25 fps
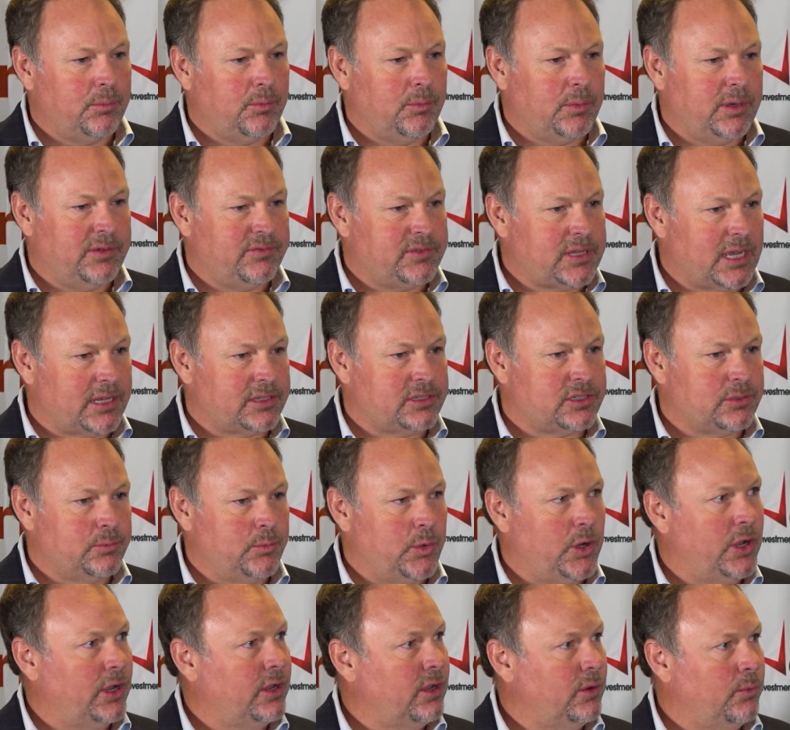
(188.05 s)
We've done some
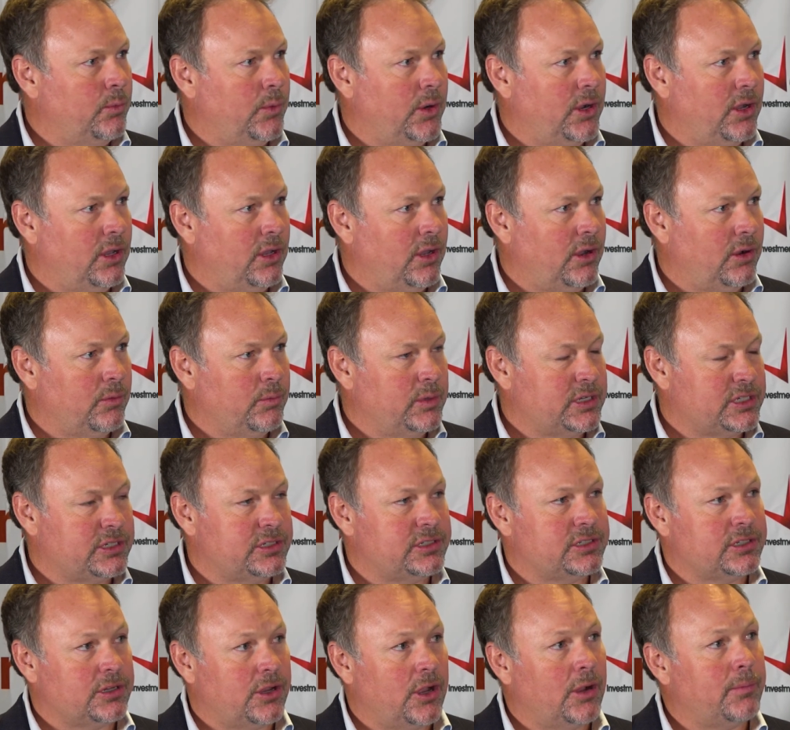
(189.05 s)
work at Wirlong, which
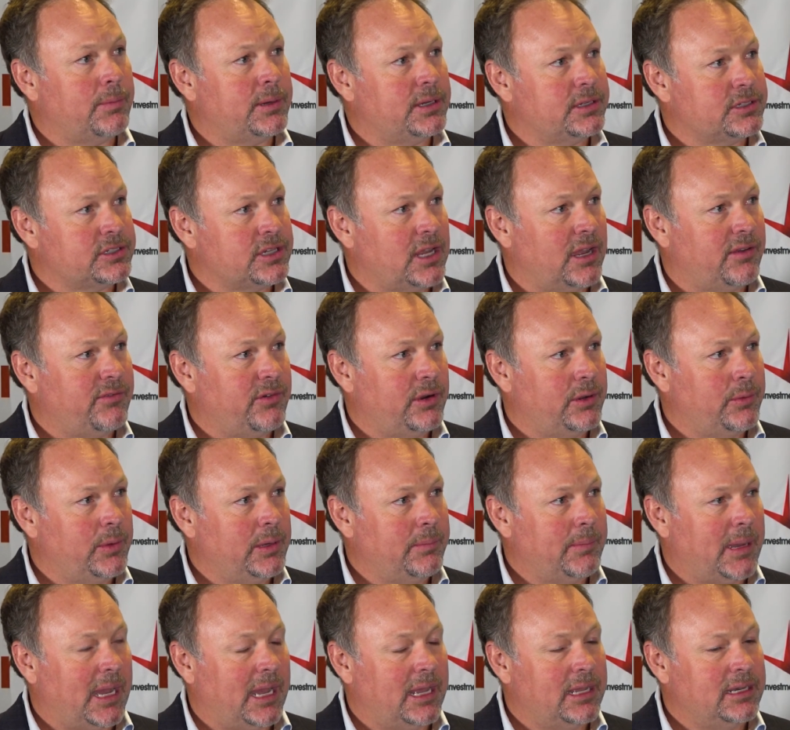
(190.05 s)
is a copper discovery we
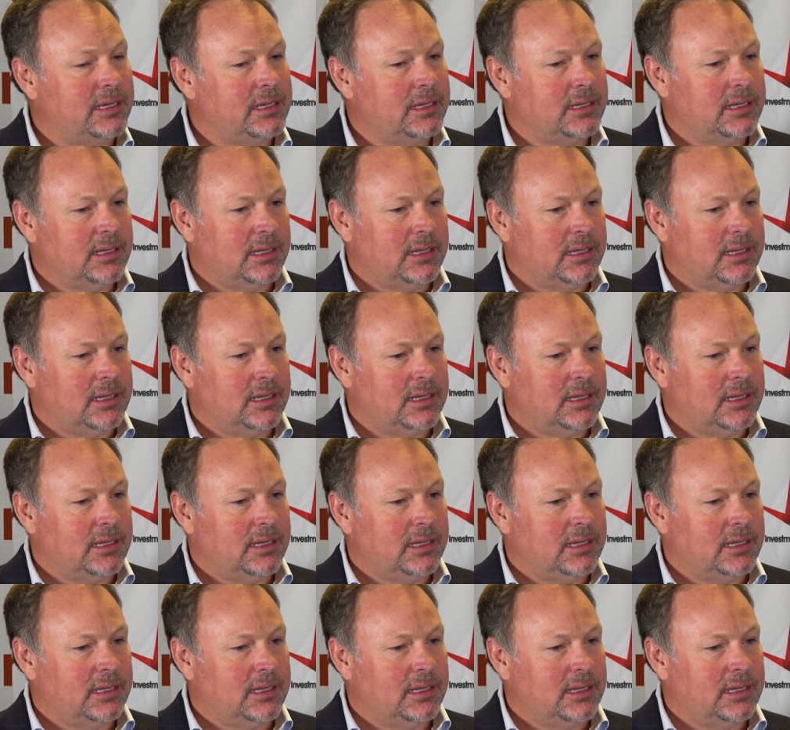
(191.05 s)
made,